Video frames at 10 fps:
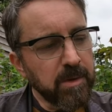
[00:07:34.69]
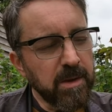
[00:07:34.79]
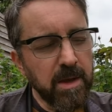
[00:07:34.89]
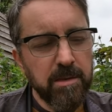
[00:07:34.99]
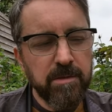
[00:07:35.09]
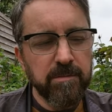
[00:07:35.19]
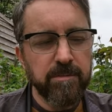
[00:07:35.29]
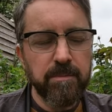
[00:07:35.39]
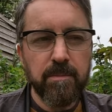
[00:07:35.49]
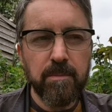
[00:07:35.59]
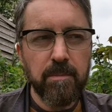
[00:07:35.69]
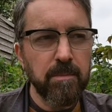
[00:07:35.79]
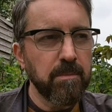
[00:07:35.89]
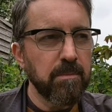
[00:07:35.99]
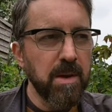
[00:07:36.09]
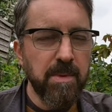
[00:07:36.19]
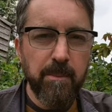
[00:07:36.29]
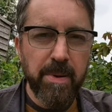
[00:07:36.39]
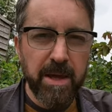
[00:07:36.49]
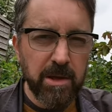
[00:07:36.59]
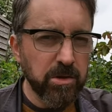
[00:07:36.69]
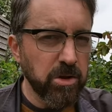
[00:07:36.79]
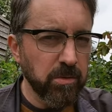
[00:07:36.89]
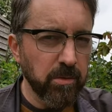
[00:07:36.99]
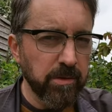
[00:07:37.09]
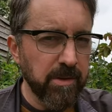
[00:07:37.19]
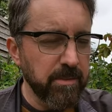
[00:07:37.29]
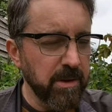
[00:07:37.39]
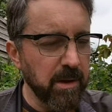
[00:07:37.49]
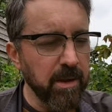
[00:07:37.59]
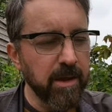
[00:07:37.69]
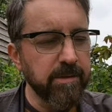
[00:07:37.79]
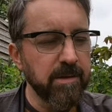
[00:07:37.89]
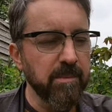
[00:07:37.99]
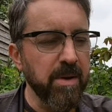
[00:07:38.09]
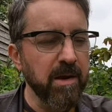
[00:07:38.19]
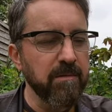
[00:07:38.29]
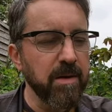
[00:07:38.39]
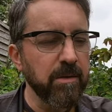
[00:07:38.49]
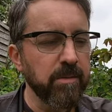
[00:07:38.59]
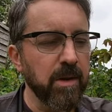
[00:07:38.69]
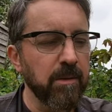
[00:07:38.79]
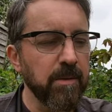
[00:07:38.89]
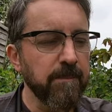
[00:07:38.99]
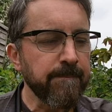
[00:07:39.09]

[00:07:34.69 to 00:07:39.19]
It's a hint of maybe peach or something like that in the background as well.